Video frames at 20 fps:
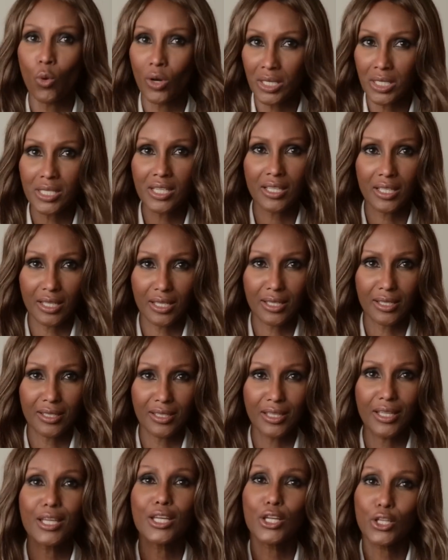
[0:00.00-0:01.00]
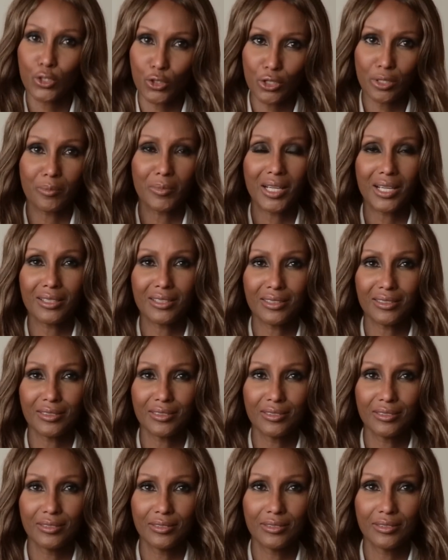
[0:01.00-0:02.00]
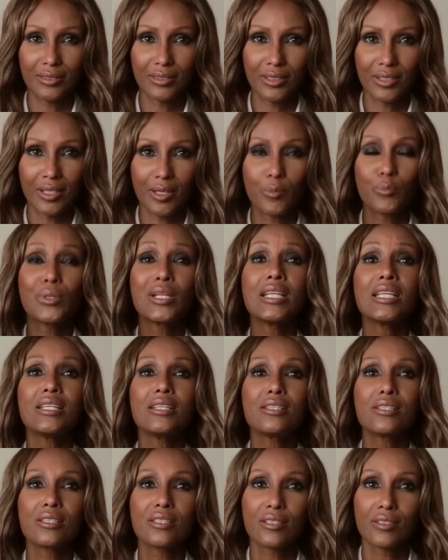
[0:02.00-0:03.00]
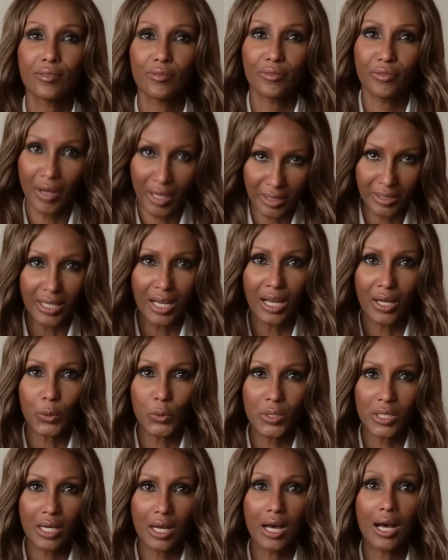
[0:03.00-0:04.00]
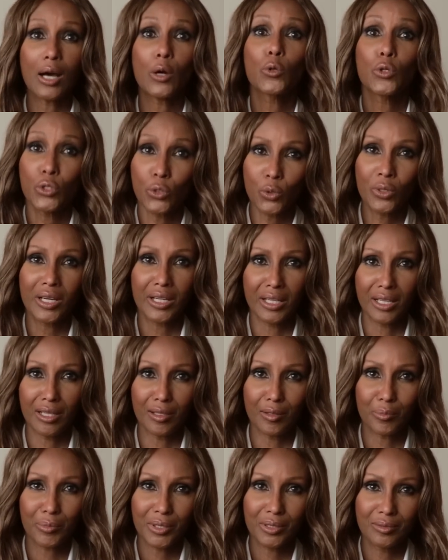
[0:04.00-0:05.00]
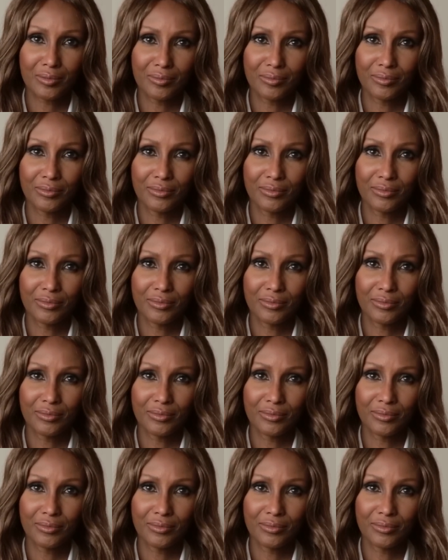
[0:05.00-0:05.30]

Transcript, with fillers: once again in Somalia. Please find out how you can help.